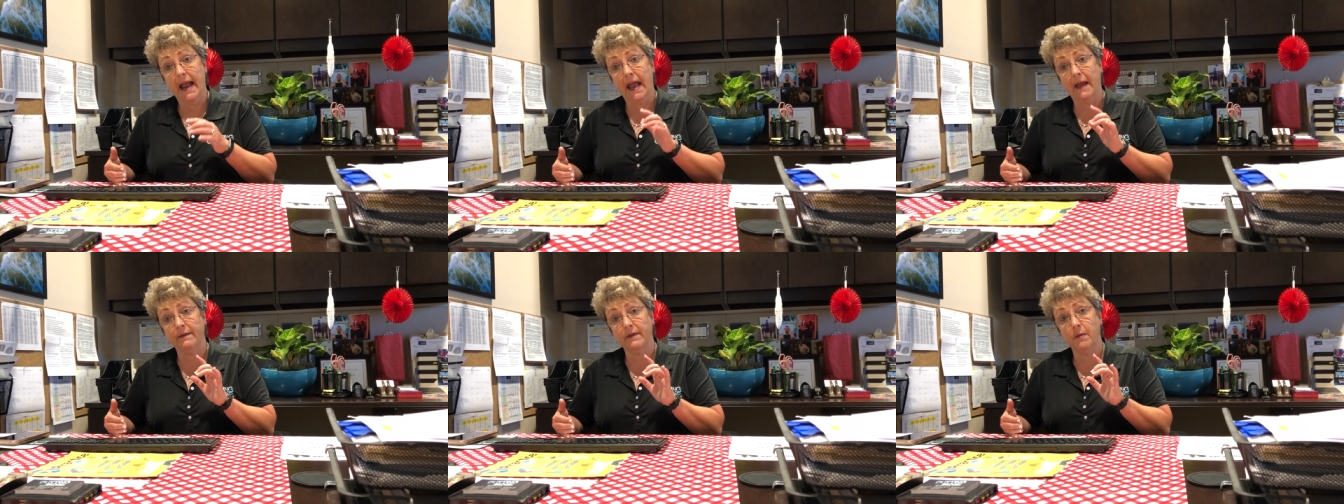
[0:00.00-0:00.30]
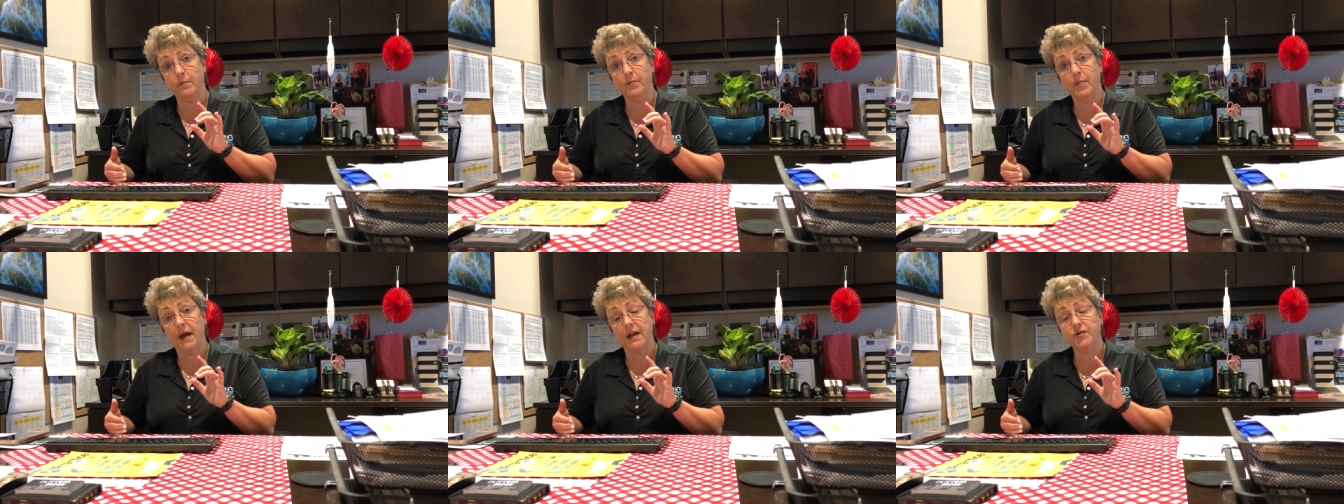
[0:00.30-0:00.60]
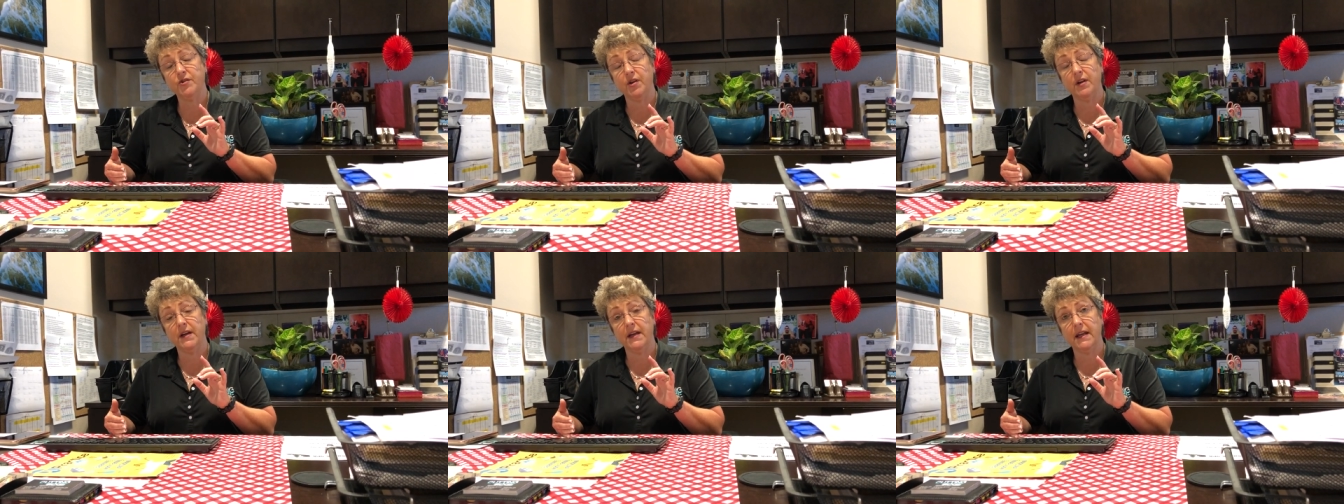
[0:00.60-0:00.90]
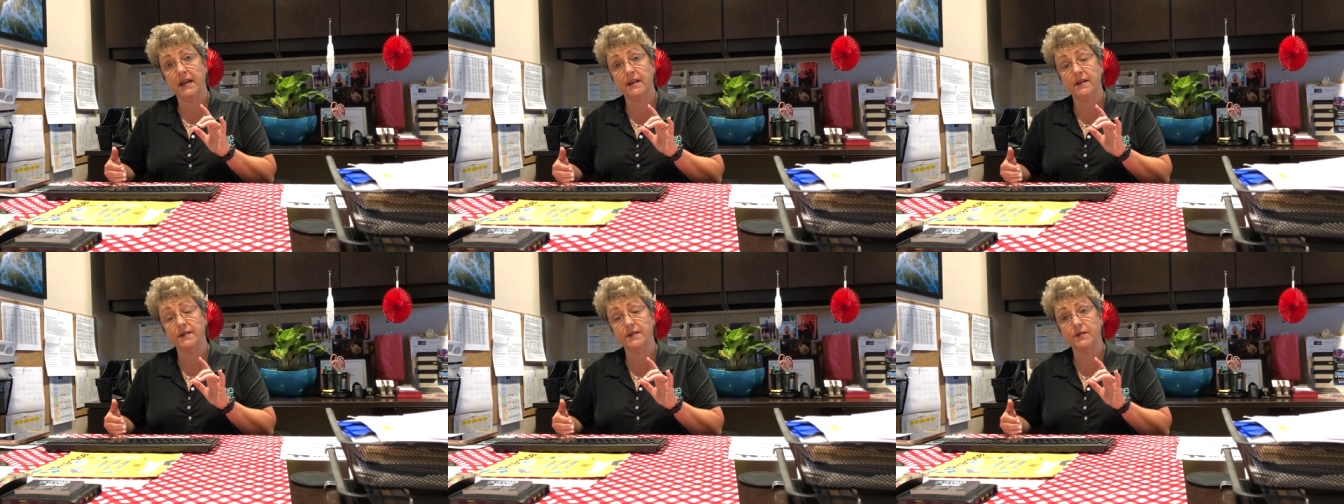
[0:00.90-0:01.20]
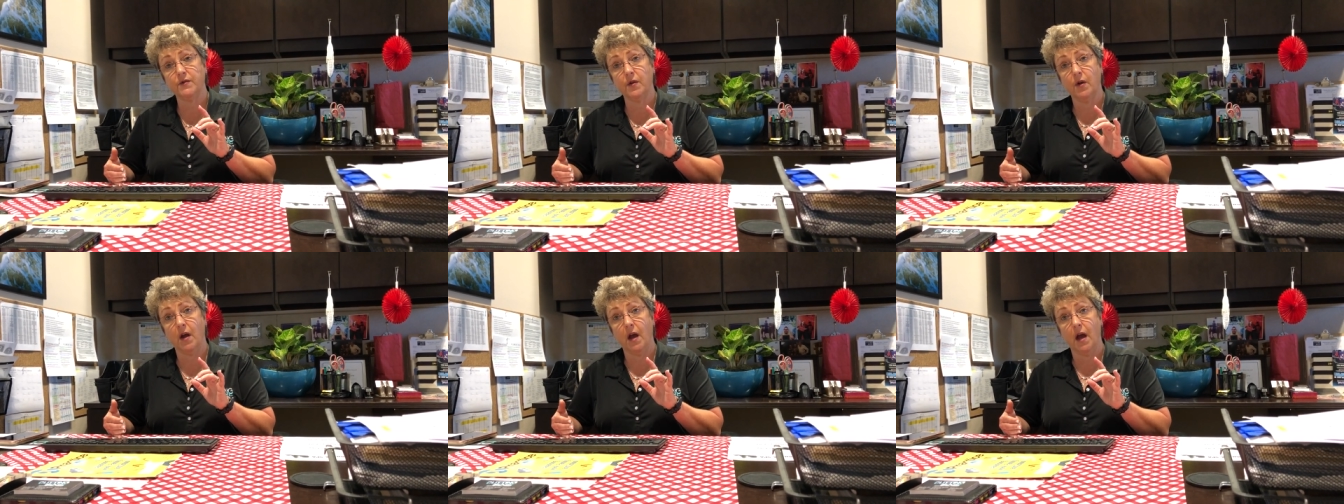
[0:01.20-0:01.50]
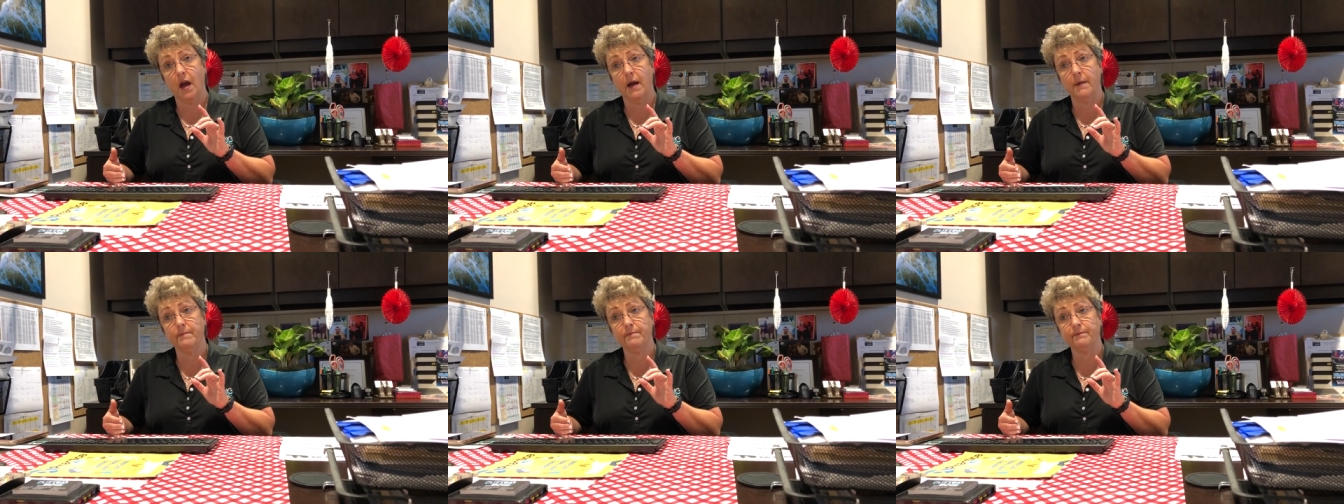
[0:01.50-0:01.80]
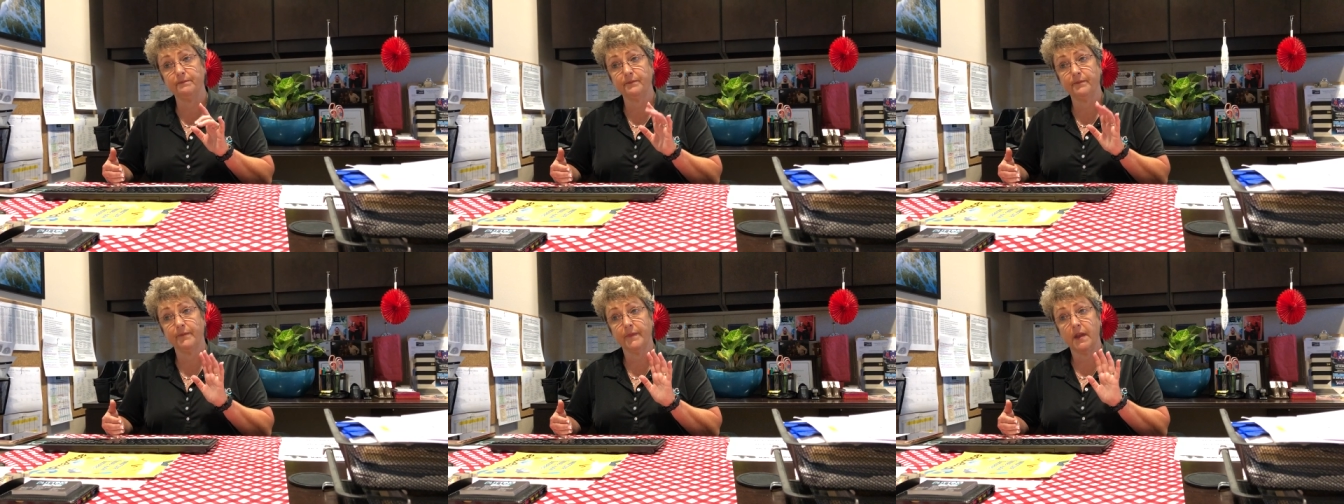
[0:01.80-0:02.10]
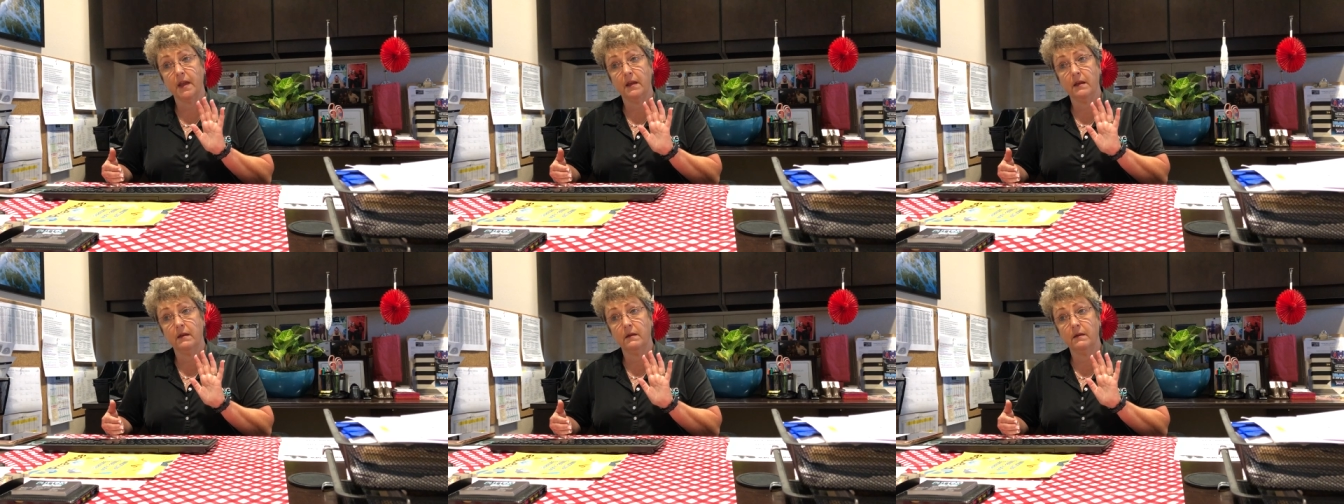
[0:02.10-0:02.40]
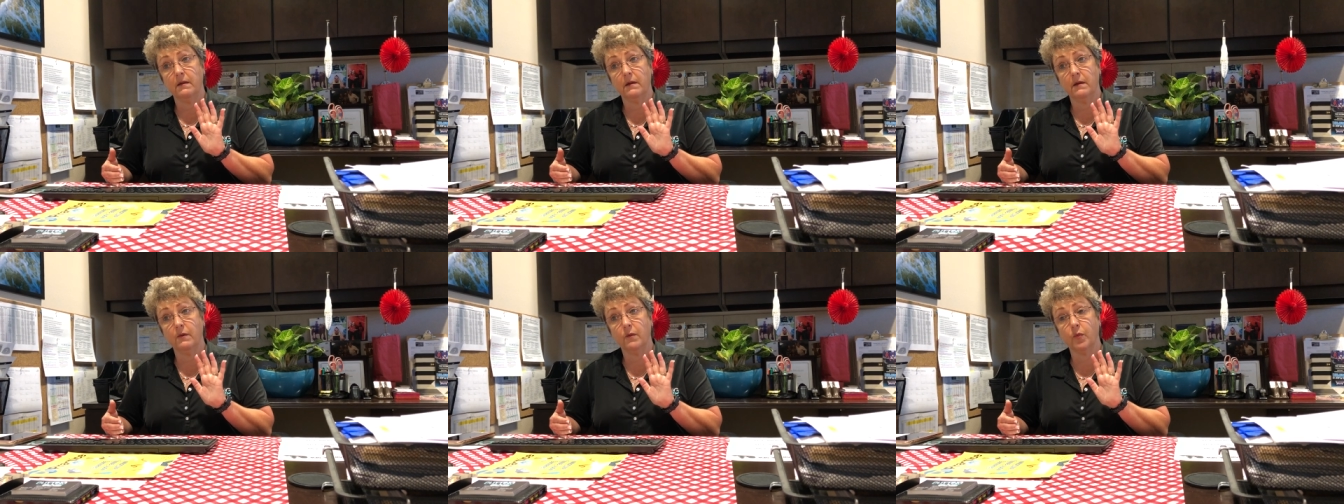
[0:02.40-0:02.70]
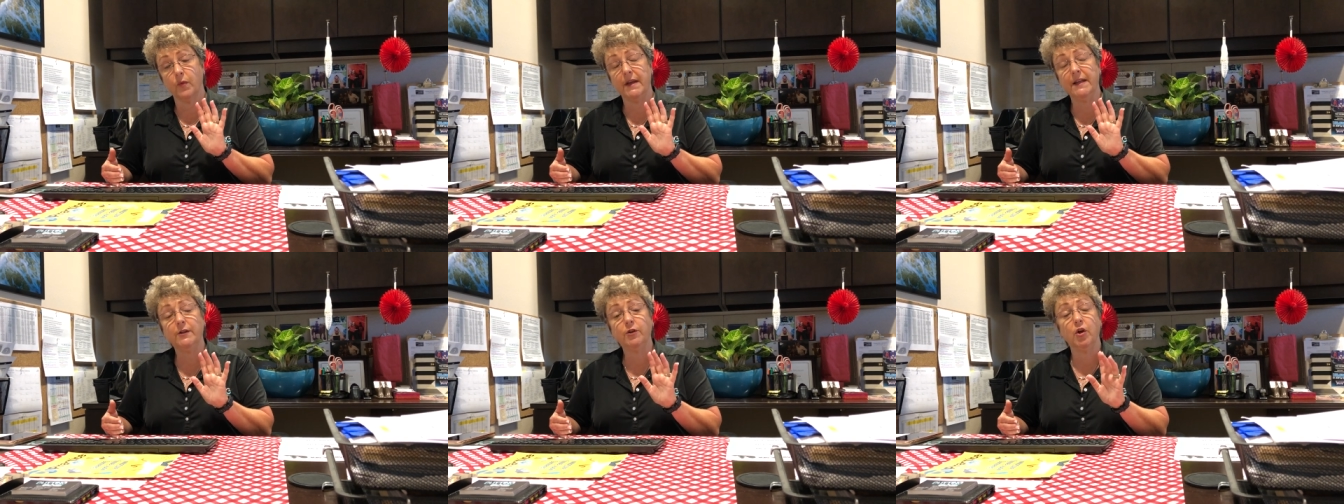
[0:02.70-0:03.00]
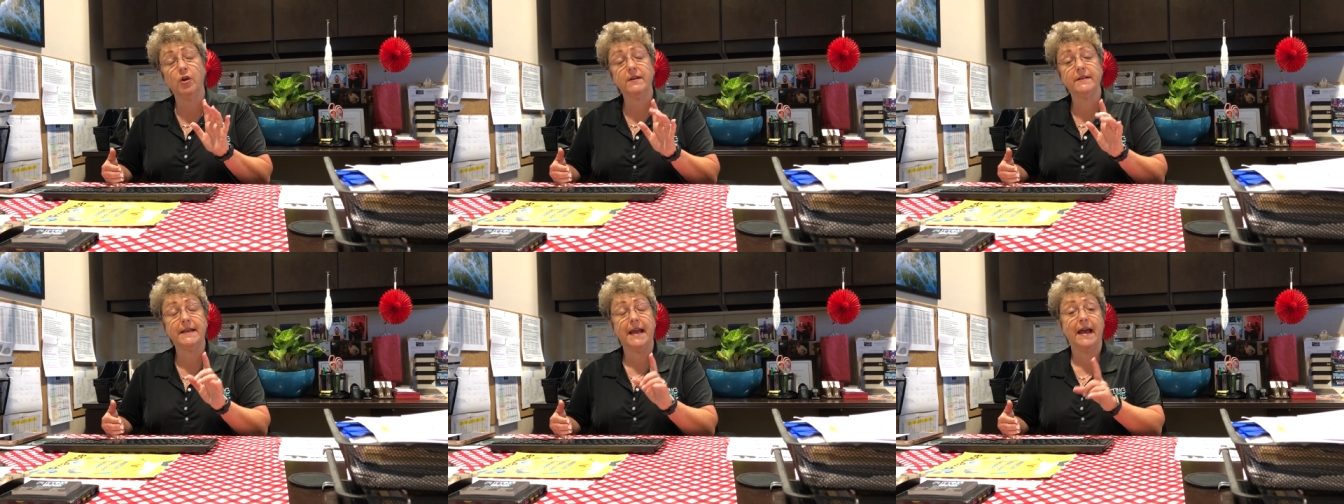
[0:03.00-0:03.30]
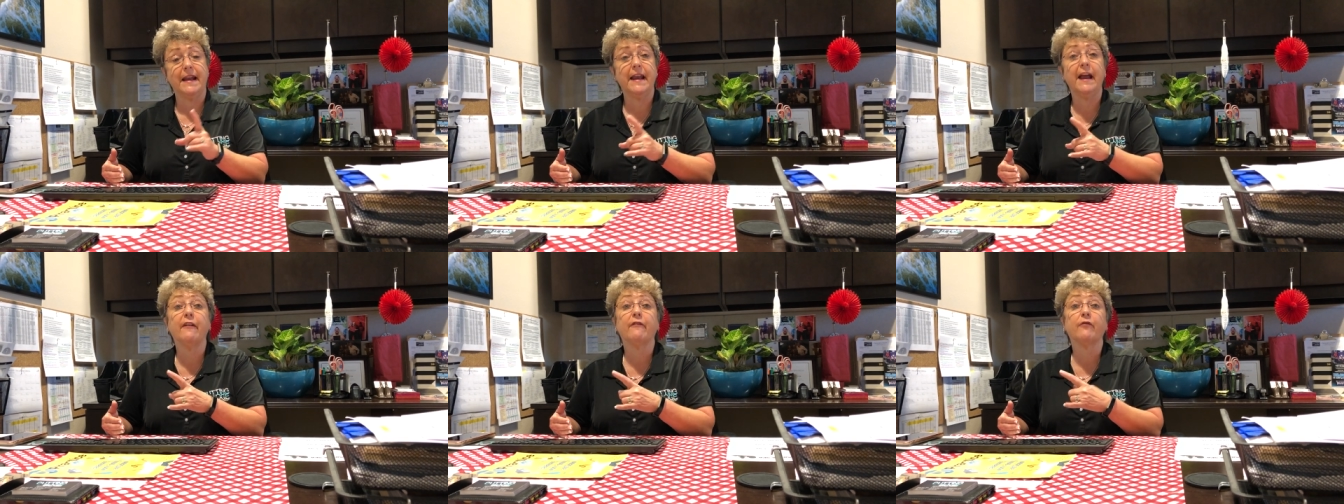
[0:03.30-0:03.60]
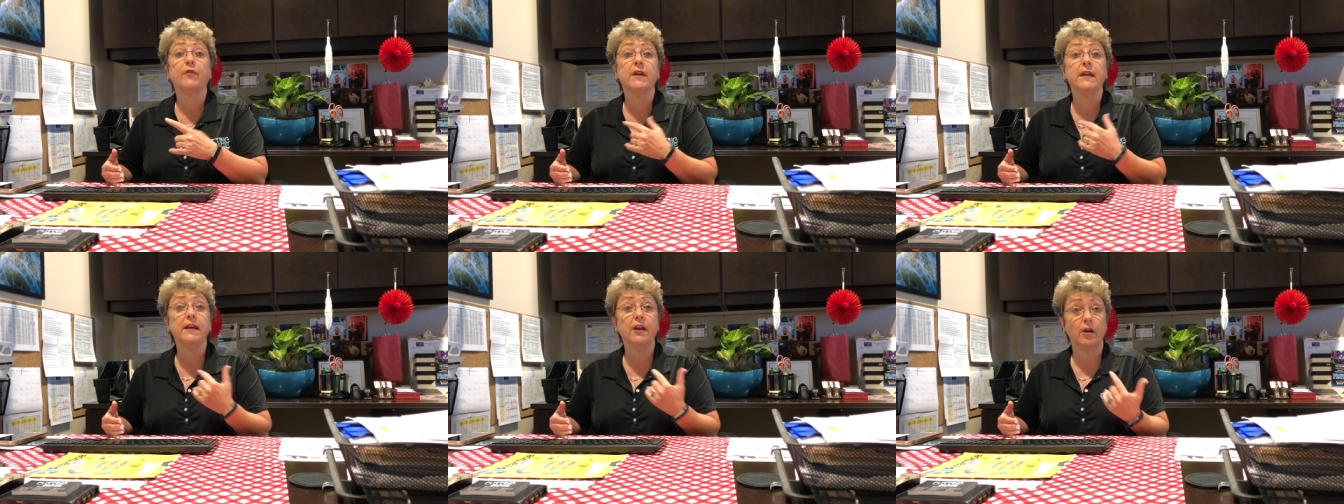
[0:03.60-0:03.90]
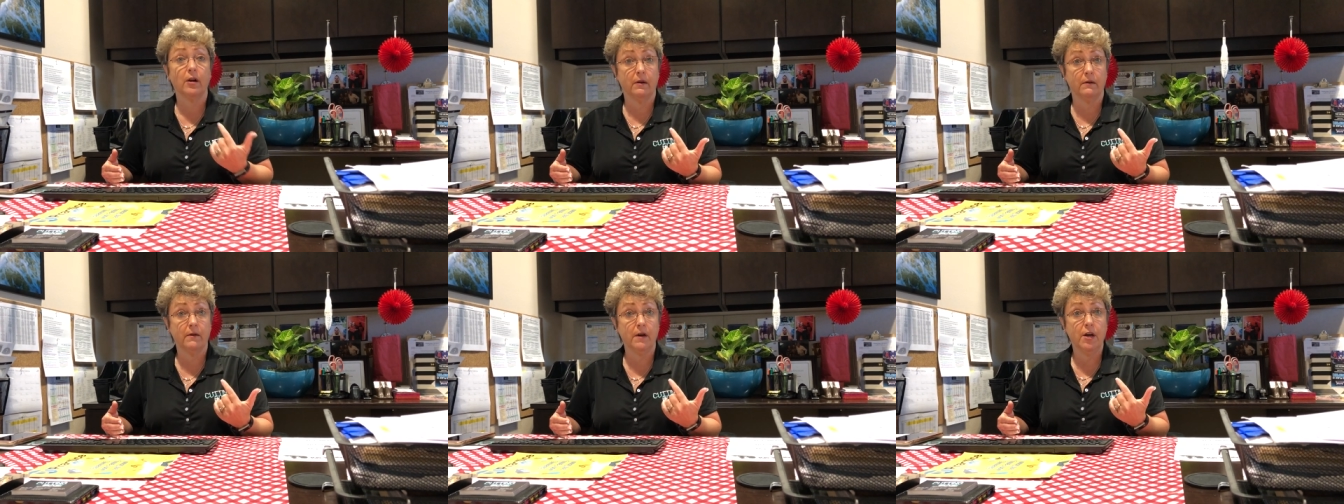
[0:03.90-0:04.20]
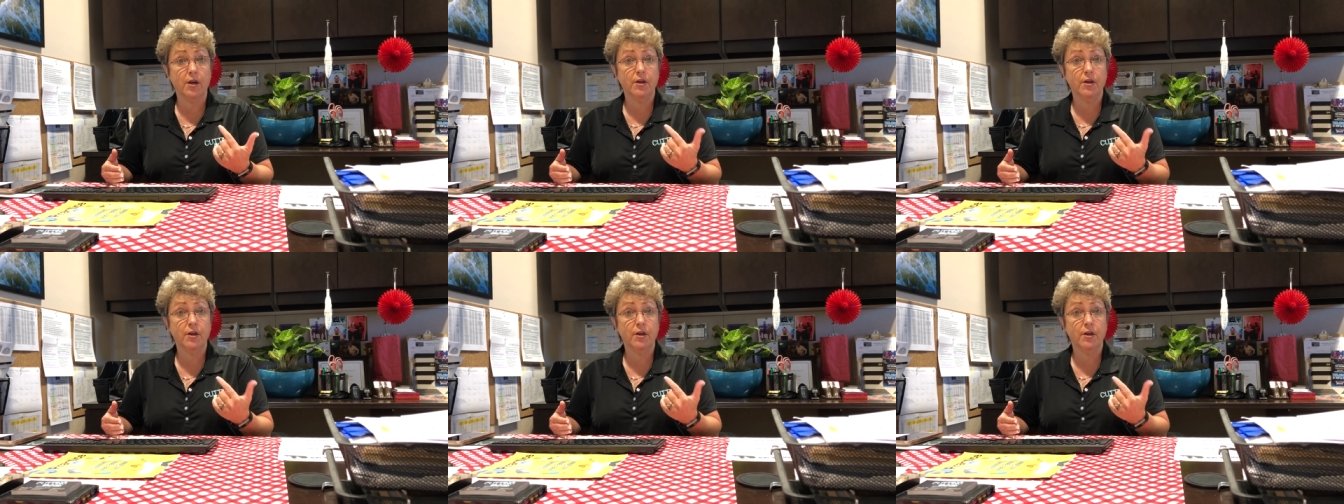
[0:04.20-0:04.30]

and the budget is um, relooked at every year